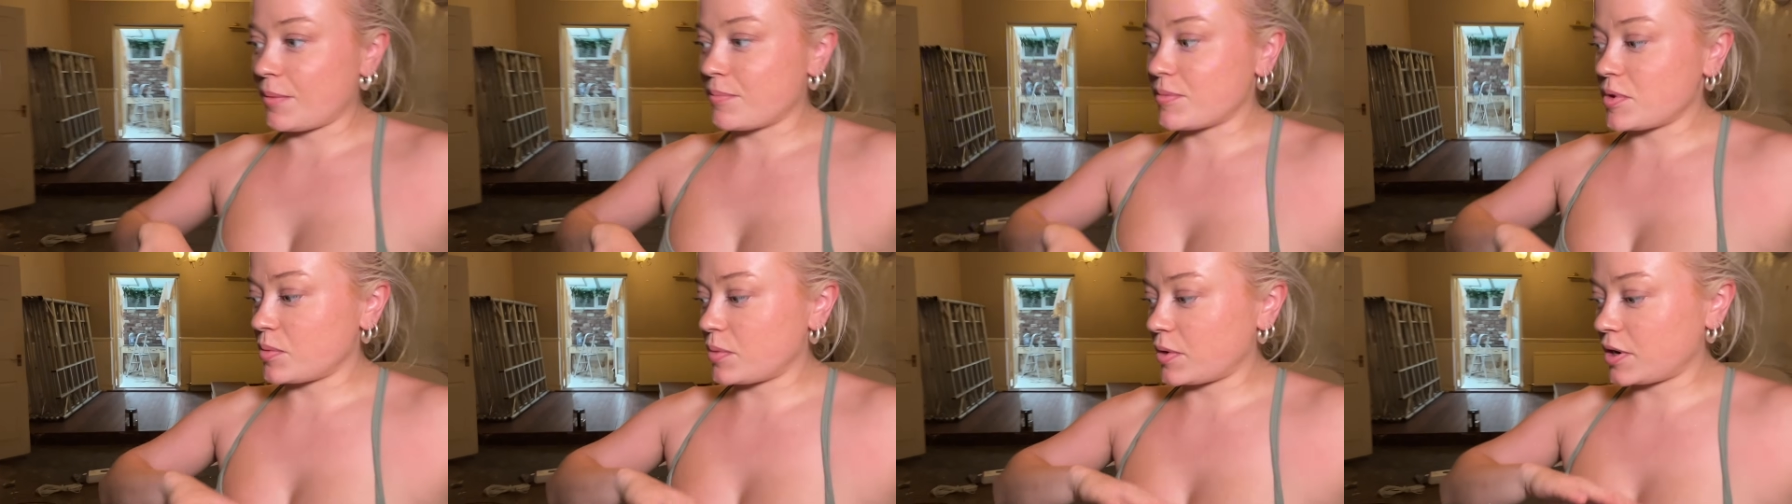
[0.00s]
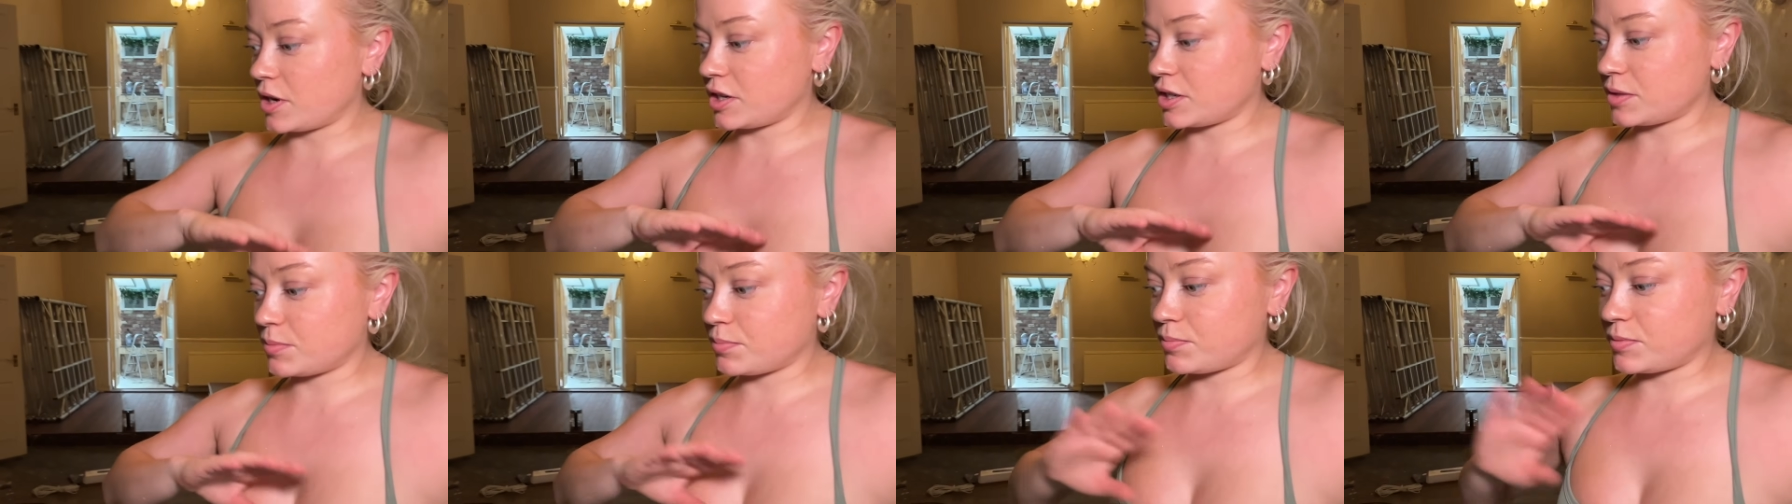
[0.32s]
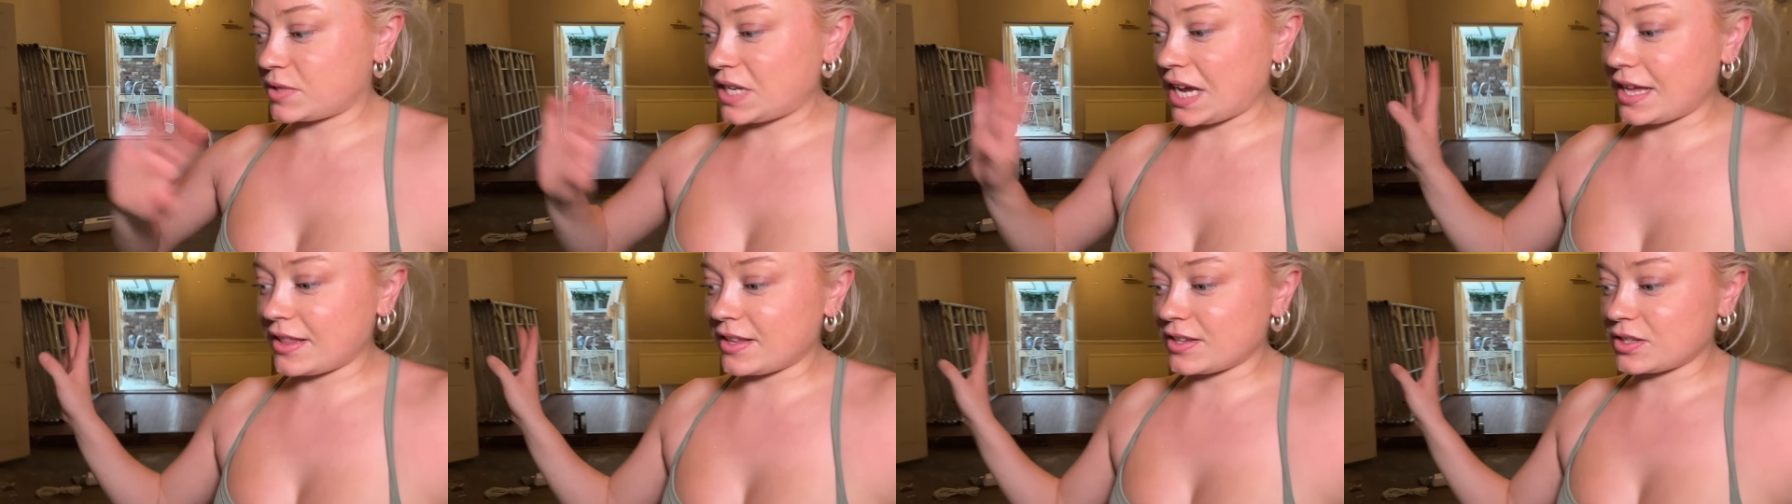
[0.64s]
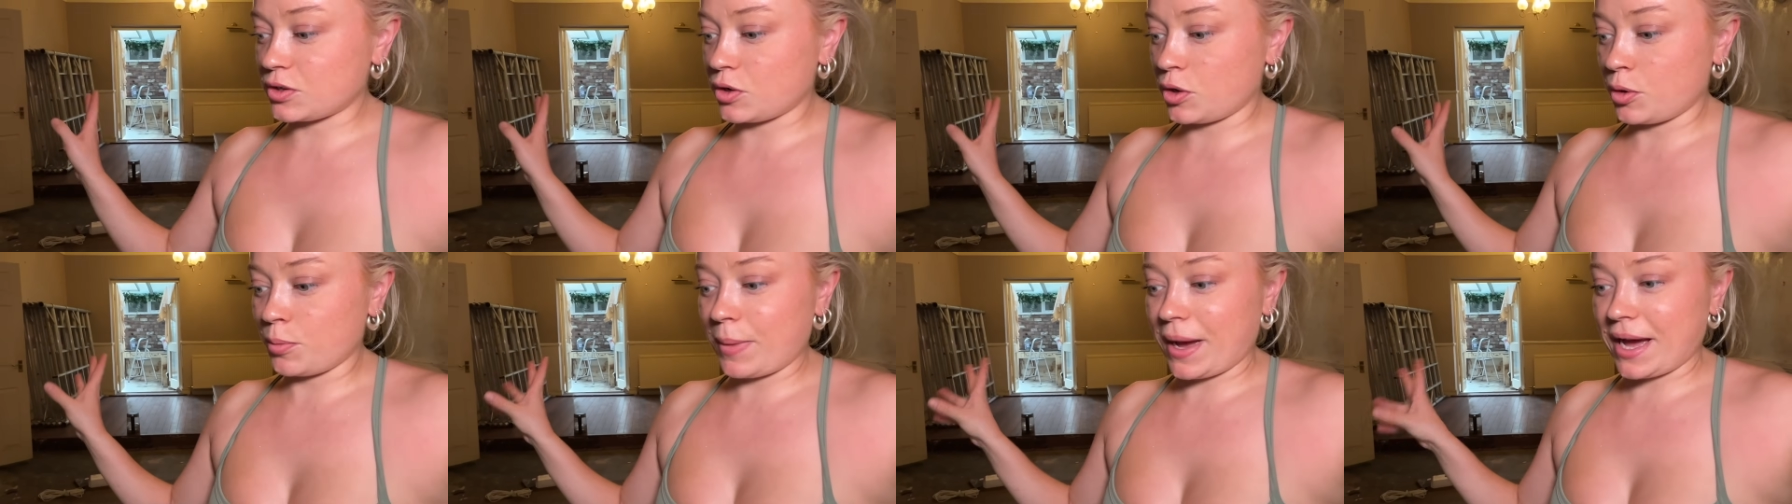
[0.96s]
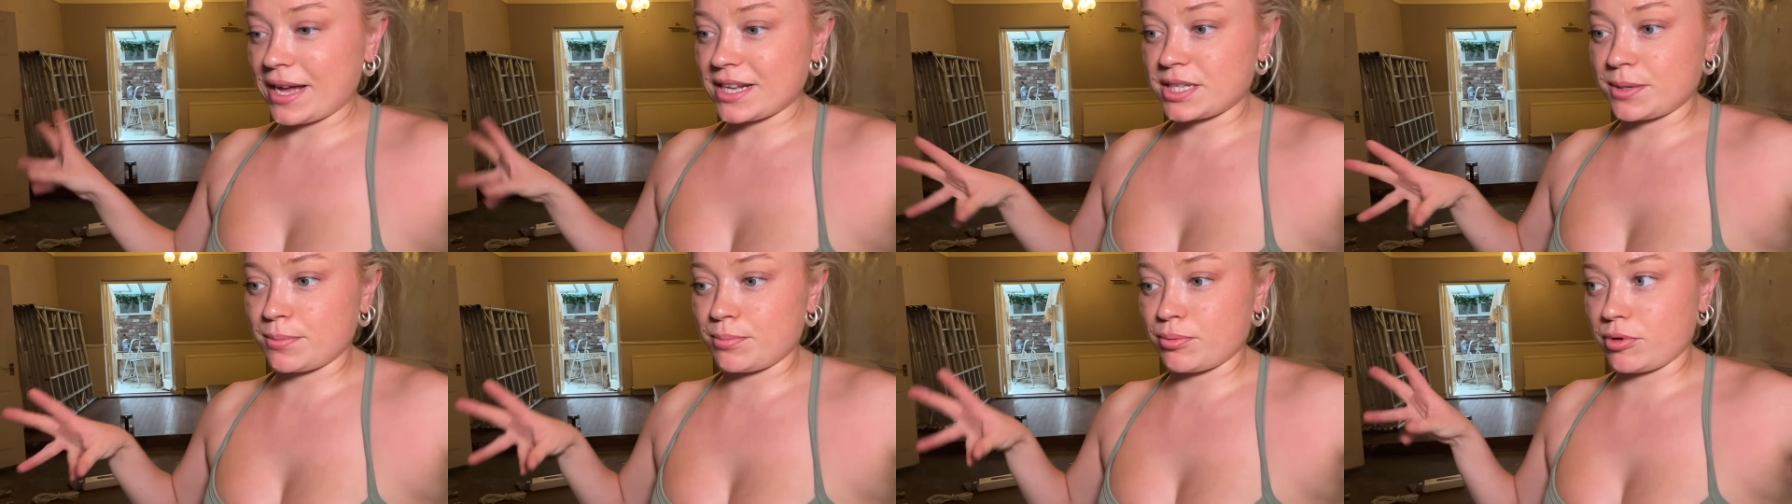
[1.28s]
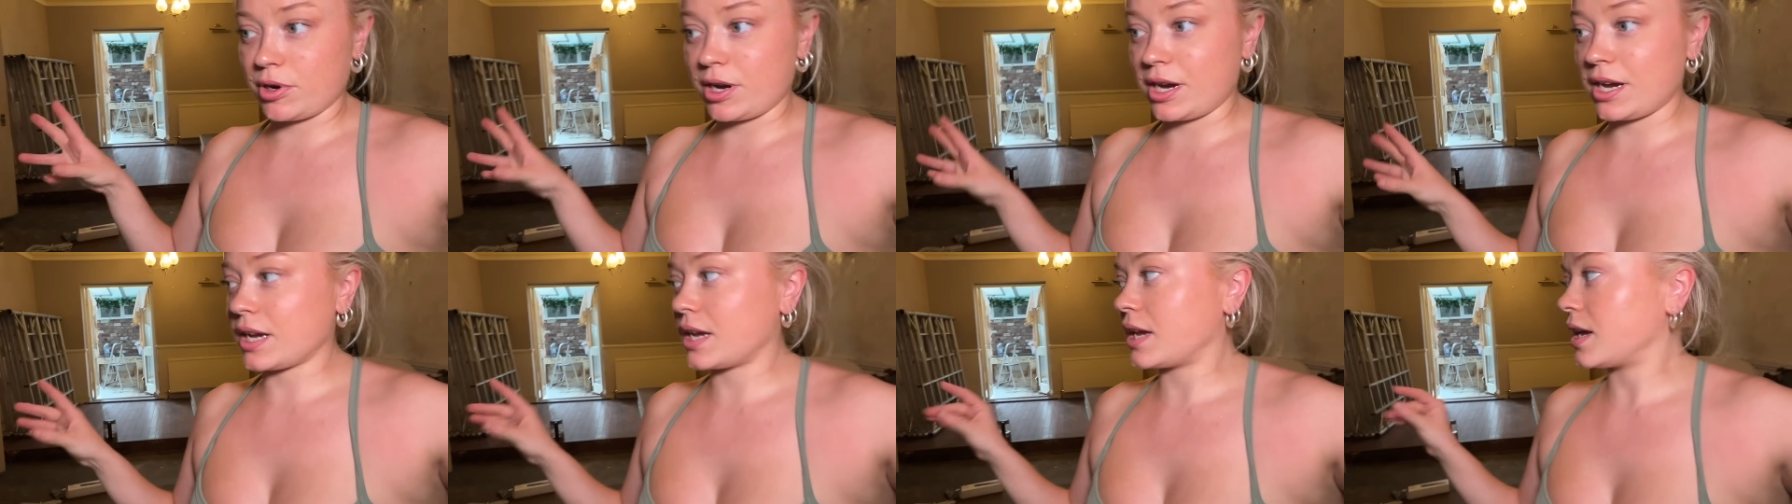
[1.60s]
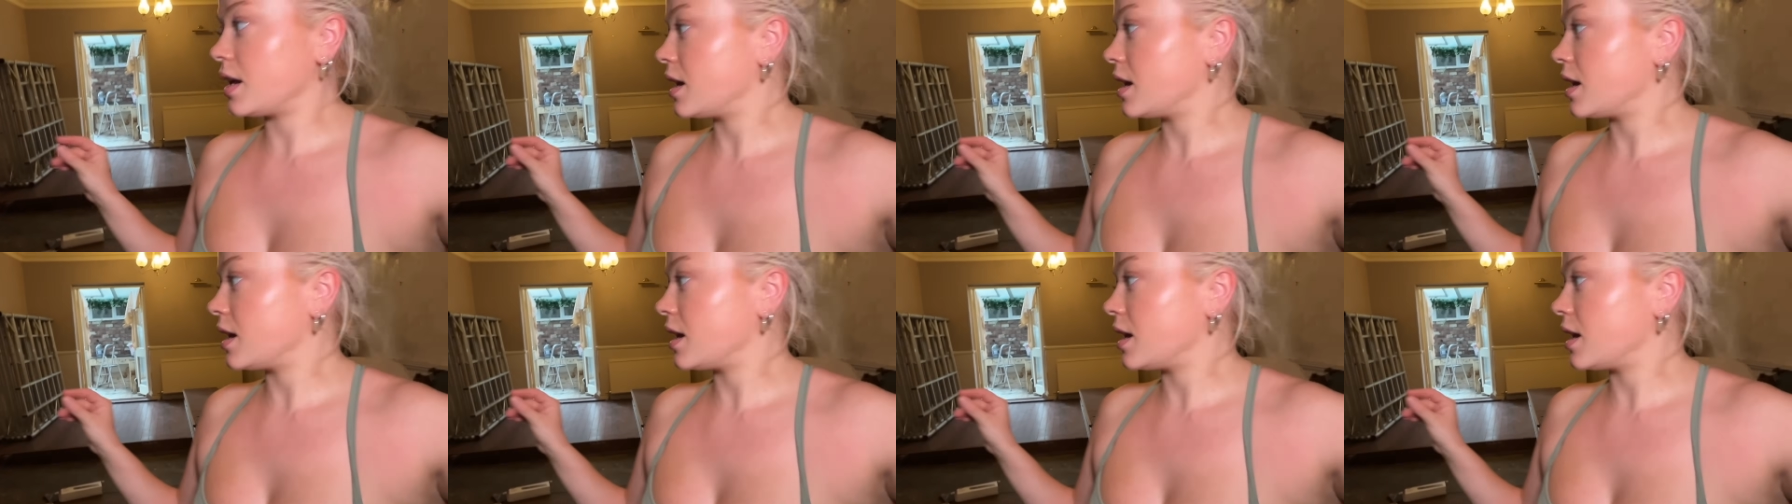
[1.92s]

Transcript: we wanted to take this all back to brick,